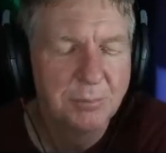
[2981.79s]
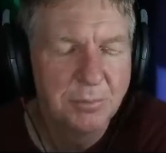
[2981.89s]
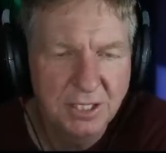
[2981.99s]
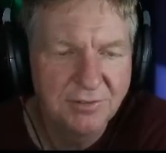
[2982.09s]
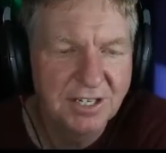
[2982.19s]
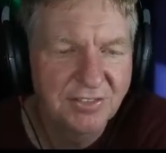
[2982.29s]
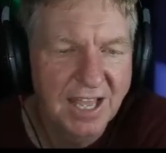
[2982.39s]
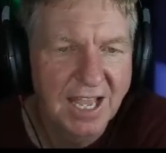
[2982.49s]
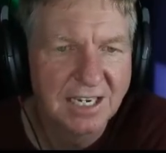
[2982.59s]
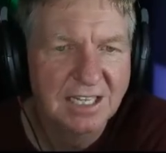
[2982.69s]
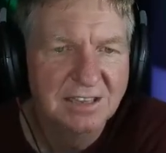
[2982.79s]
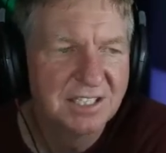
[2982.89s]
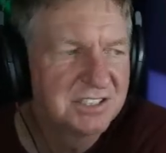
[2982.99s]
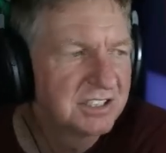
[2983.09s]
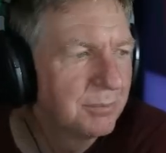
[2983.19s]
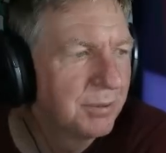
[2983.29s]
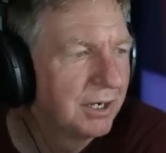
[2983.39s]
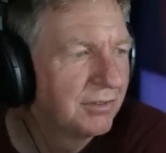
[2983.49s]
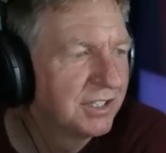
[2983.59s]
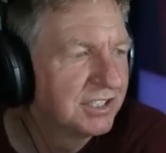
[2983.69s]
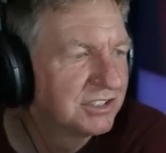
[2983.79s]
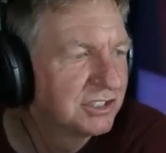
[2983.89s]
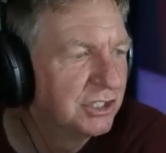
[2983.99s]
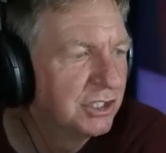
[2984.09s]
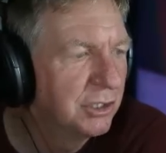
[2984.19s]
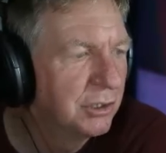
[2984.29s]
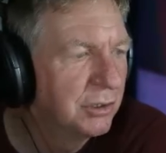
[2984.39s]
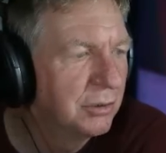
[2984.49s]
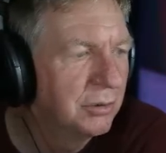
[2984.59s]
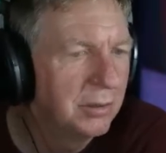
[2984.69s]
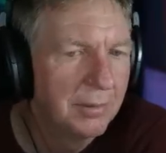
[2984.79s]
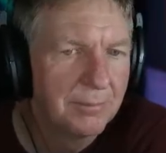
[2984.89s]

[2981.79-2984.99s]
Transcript: But even at that, let's compare this to